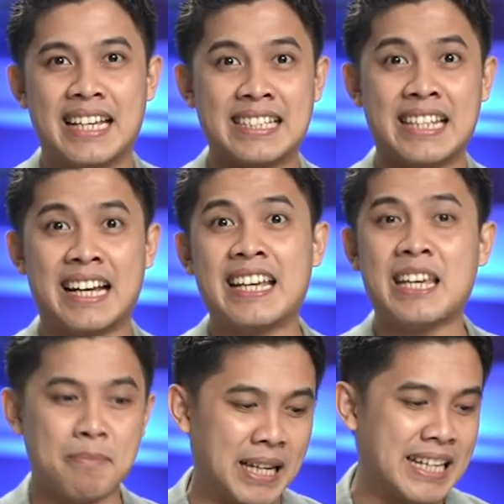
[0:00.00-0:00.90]
Kasi
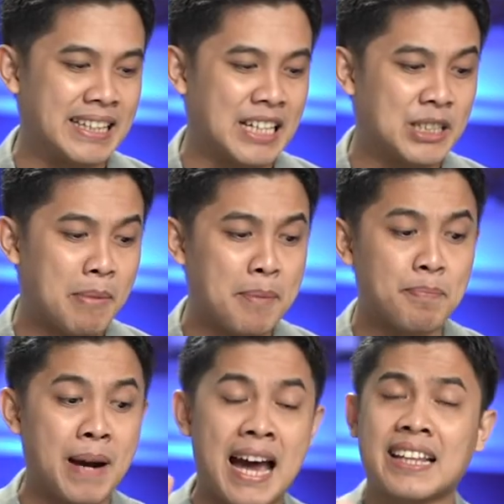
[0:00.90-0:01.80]
nakikibalita siya, may
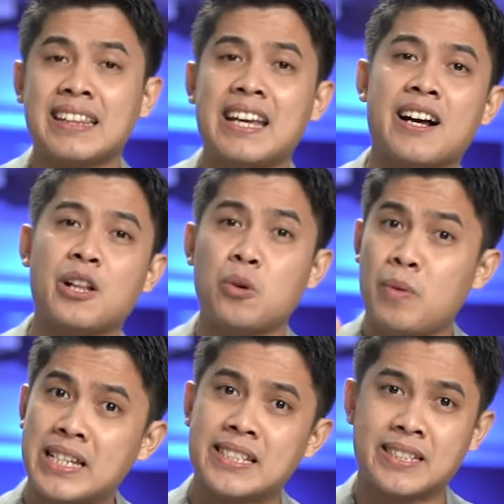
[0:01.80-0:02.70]
practical
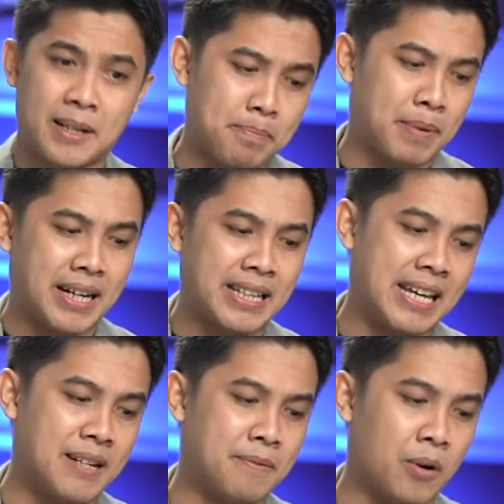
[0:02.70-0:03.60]
wisdom pa rin na
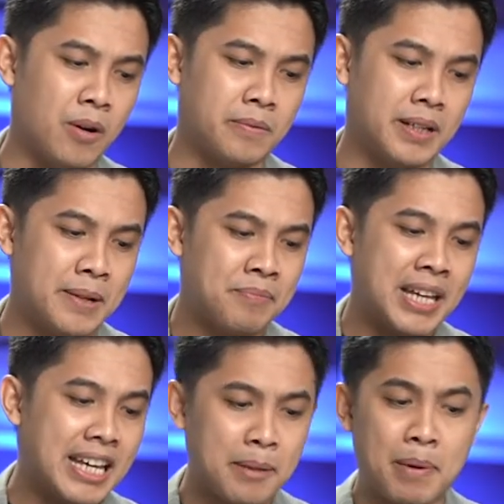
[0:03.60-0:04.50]
involved.
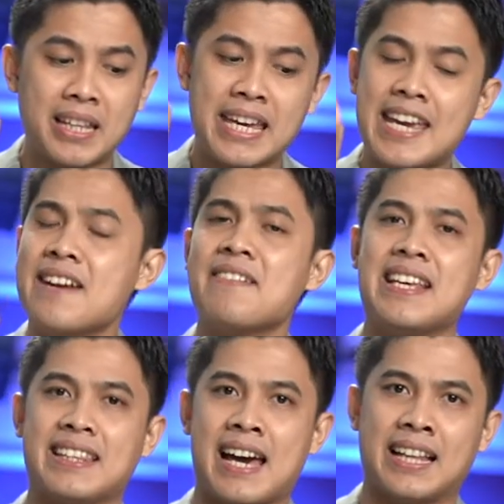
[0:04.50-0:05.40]
And upon
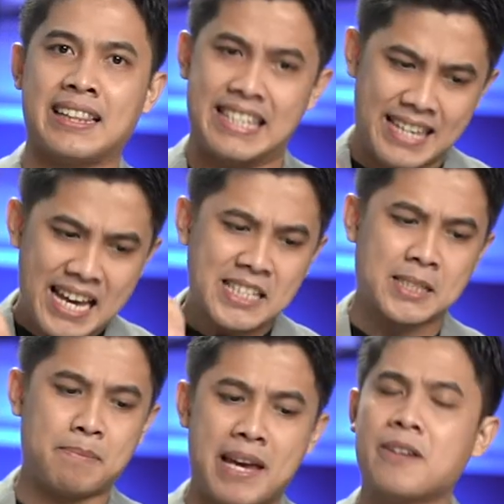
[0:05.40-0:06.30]
hearing that,
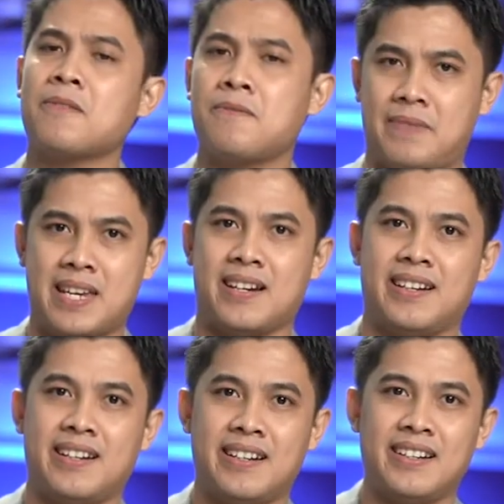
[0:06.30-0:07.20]
yes, merong
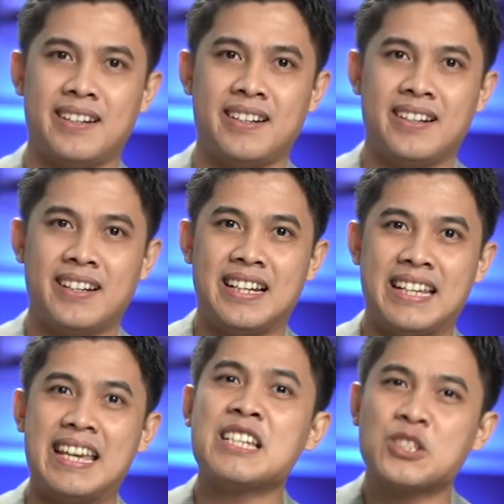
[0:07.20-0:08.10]
fear.
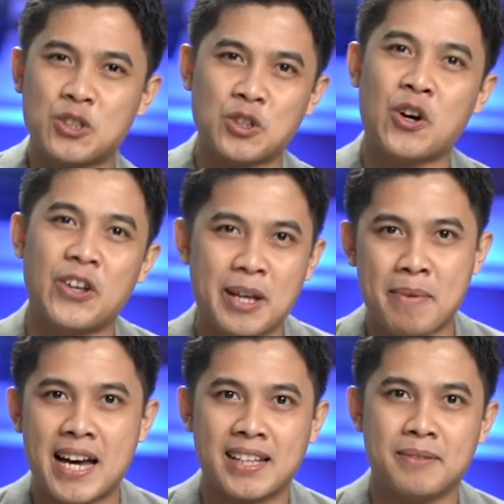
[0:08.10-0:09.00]
Yes, totoo
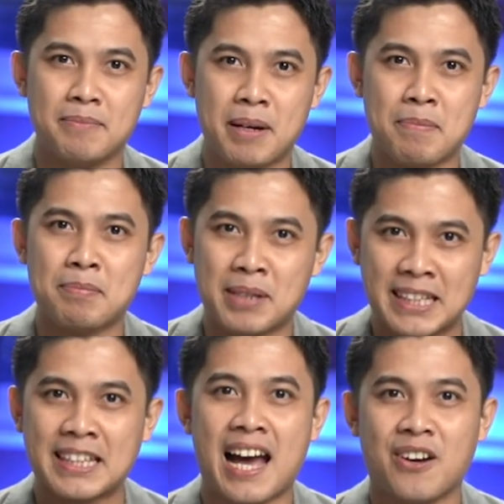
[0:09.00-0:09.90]
naman.
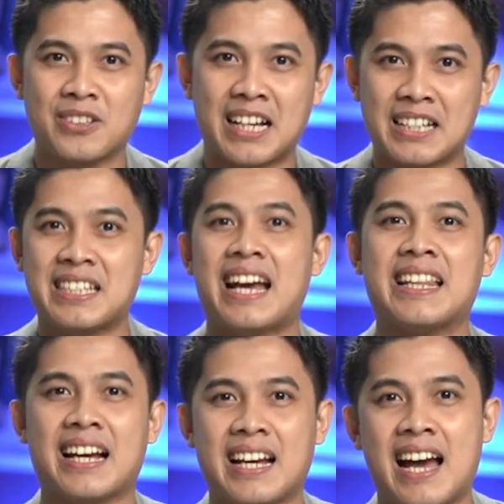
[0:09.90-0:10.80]
Matatakot ka kasi
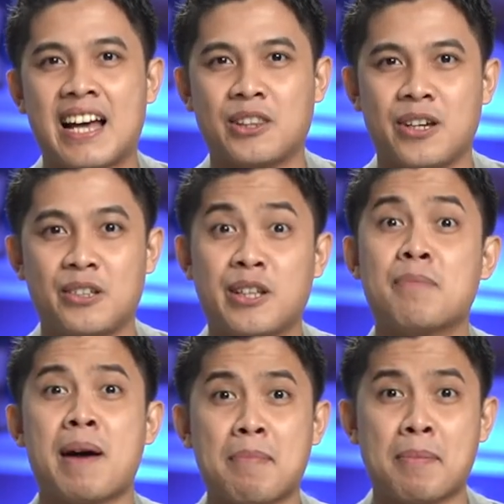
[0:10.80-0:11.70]
anak nga to, eh, na
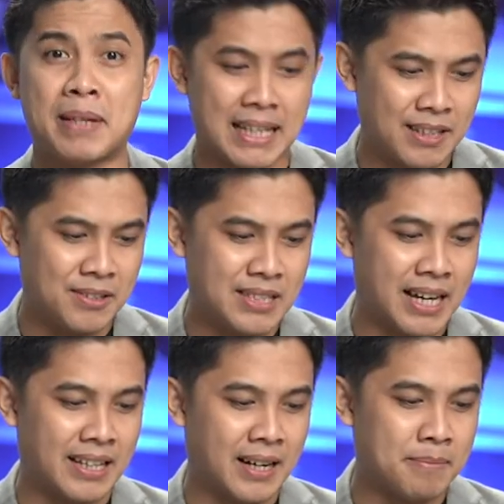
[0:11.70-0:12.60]
nagpapapatay dun
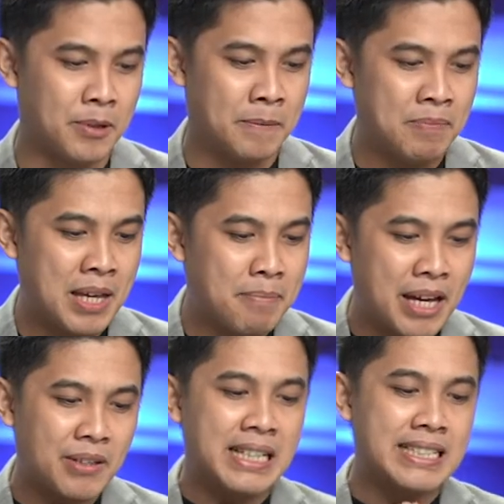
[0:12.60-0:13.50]
sa anak mo.
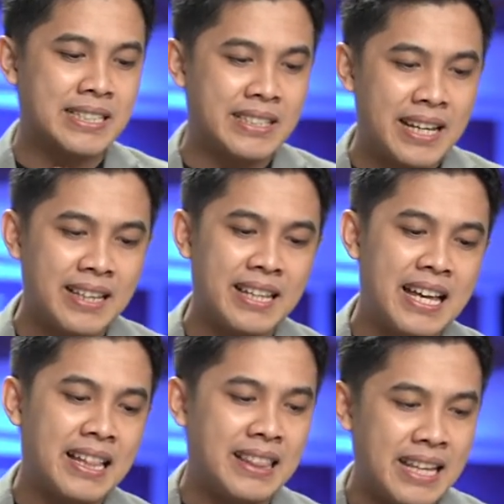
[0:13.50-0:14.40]
Pero he still
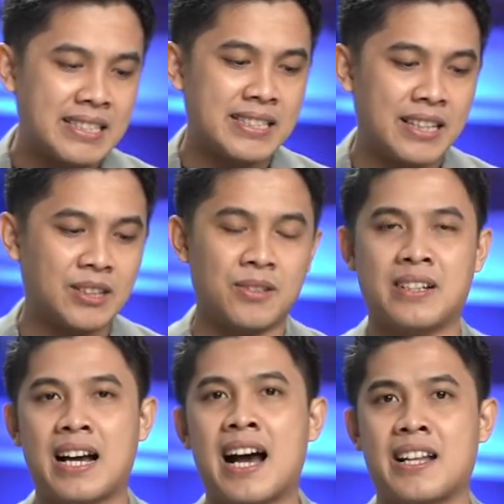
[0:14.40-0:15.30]
listened to
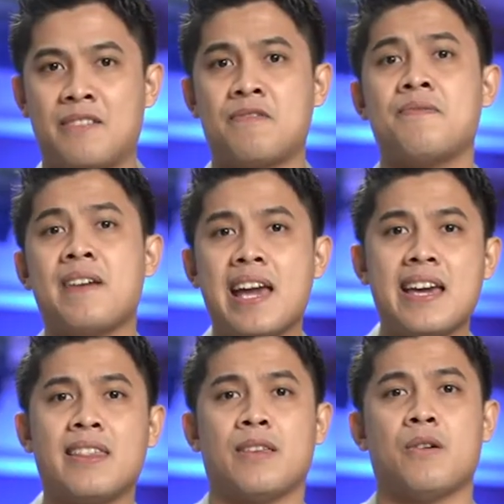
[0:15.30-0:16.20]
God.
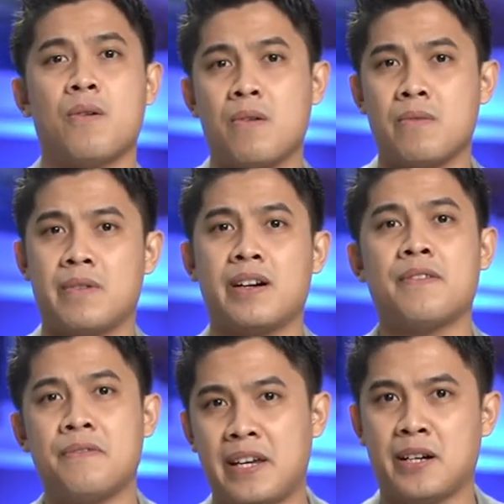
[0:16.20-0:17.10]
Faith over
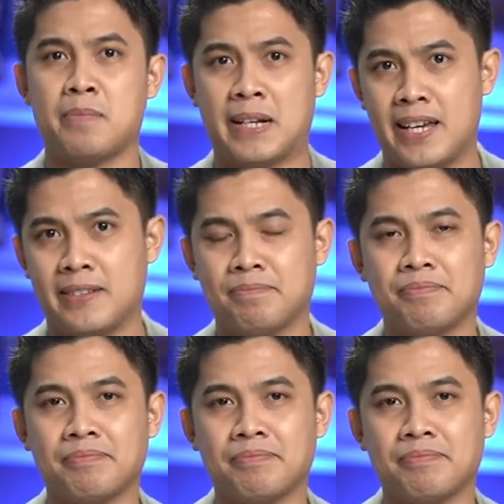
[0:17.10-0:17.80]
fear pa rin.